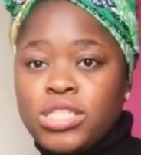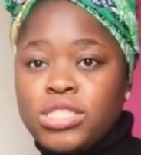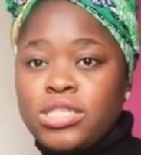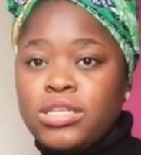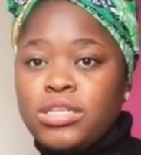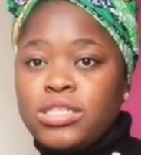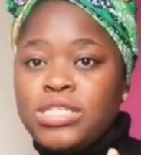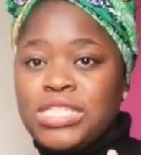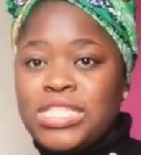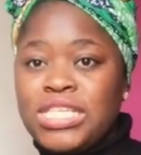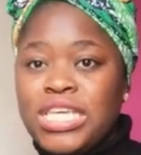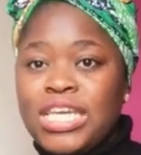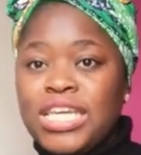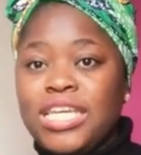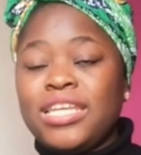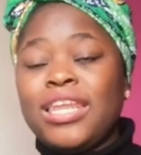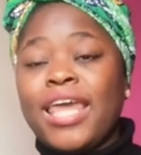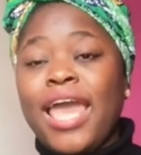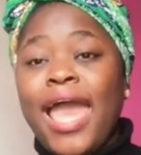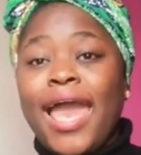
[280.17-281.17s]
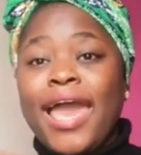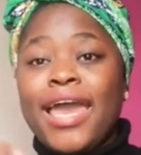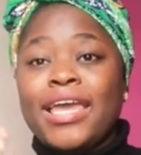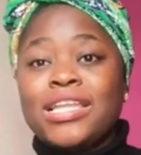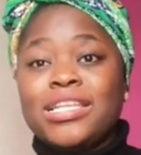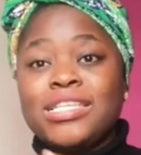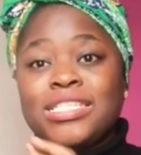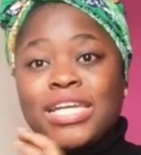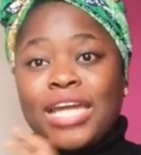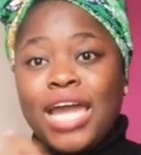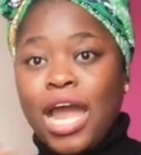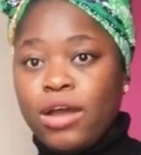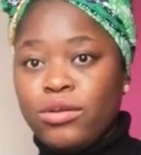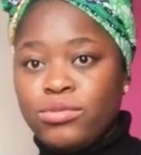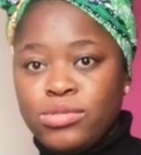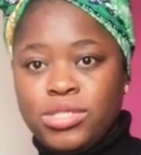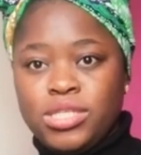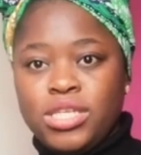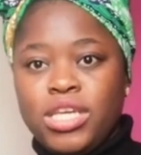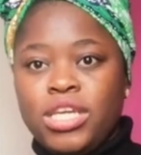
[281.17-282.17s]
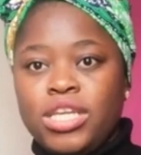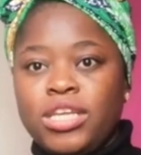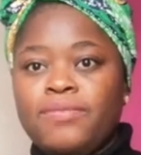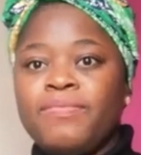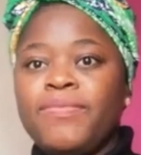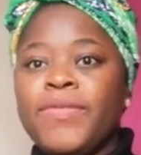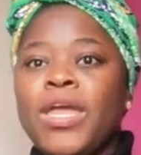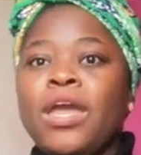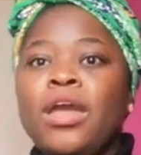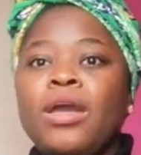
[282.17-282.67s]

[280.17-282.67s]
skin and cow skin,